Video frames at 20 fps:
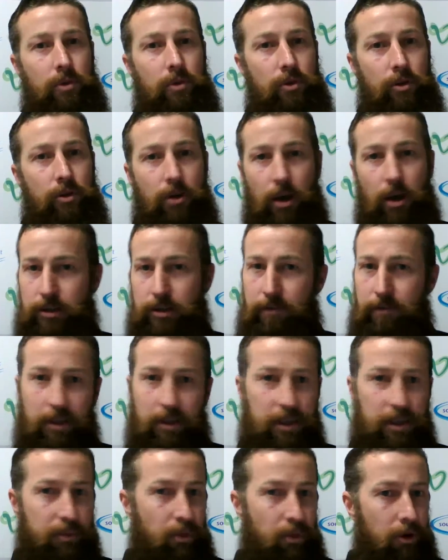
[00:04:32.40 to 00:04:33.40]
you guys at
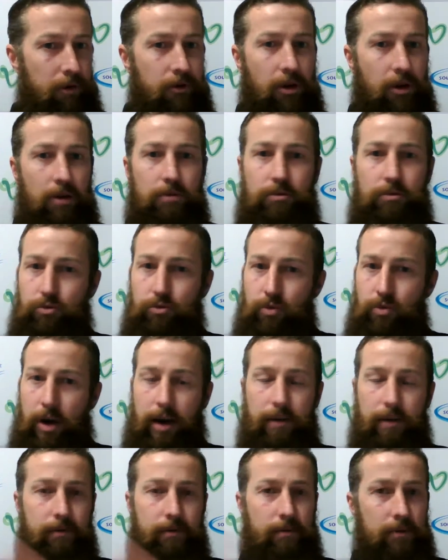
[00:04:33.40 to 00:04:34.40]
Vic Sport have got a
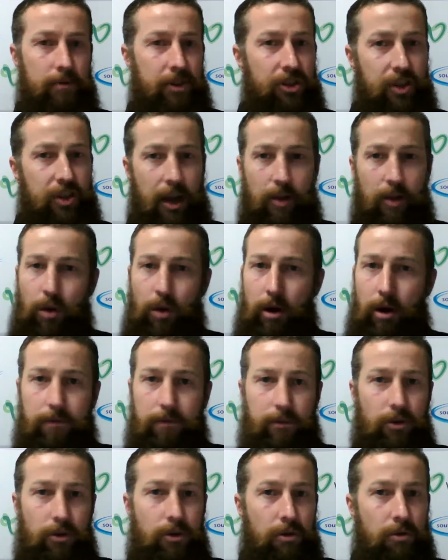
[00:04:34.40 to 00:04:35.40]
great
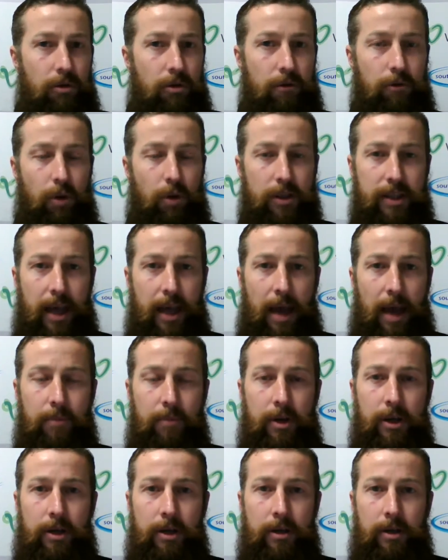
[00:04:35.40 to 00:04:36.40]
statewide view of what's
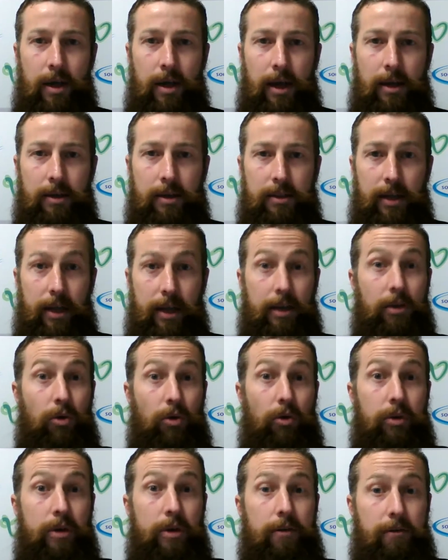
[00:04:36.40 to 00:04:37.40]
happening and taking
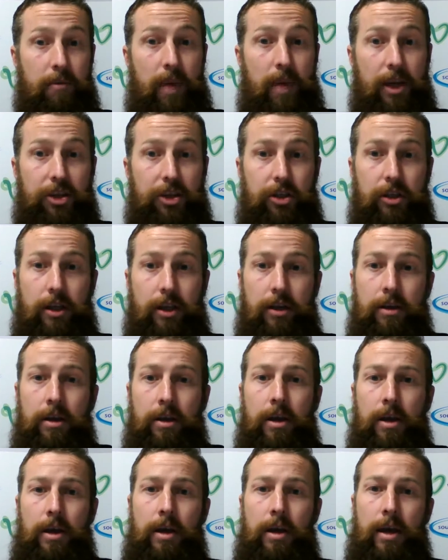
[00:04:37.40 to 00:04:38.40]
all the information
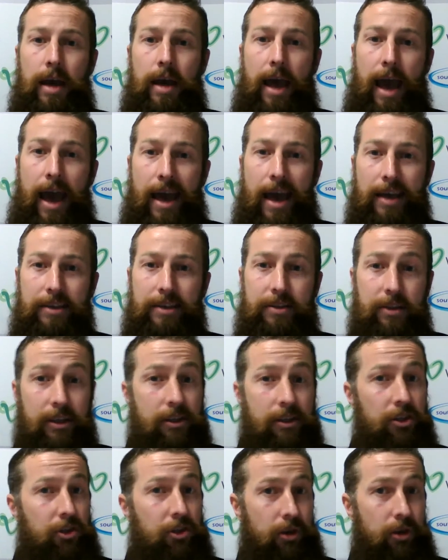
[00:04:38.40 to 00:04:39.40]
in as the
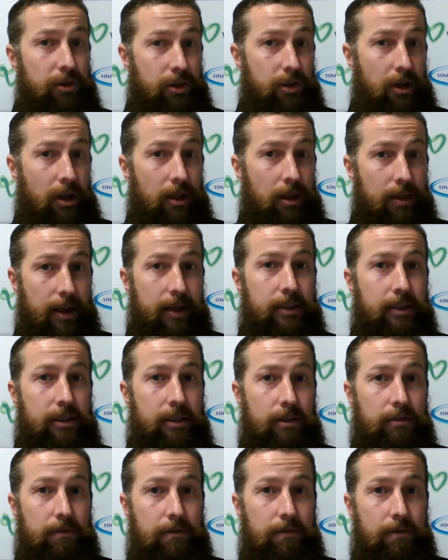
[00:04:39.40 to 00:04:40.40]
industry as a
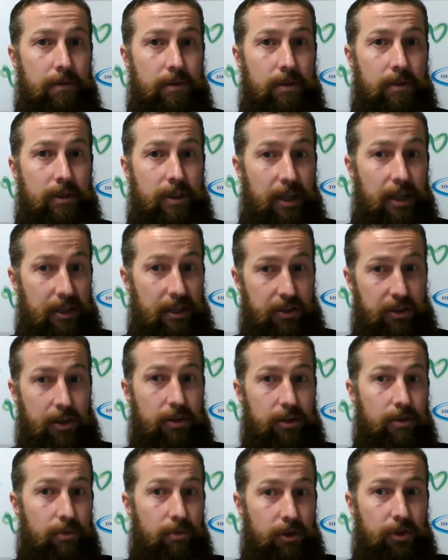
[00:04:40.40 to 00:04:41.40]
collective gets
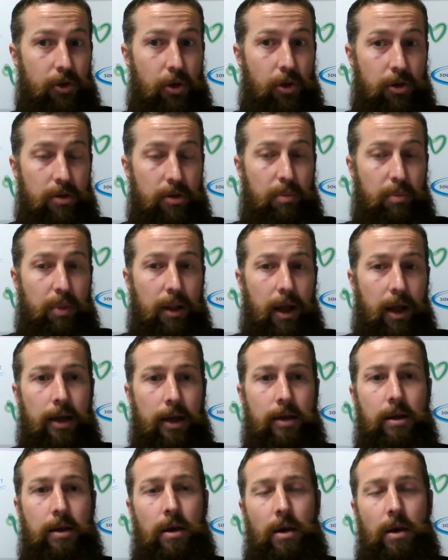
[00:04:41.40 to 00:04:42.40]
set to return to
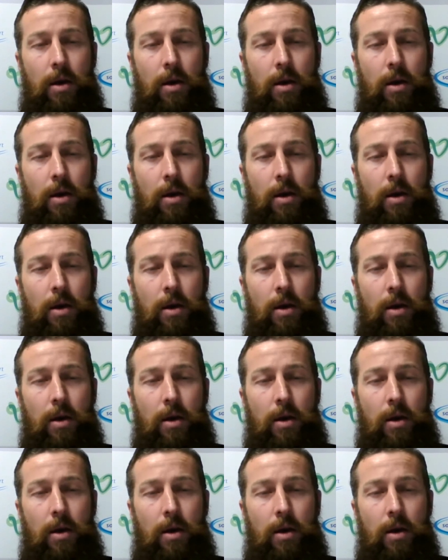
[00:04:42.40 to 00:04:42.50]
play.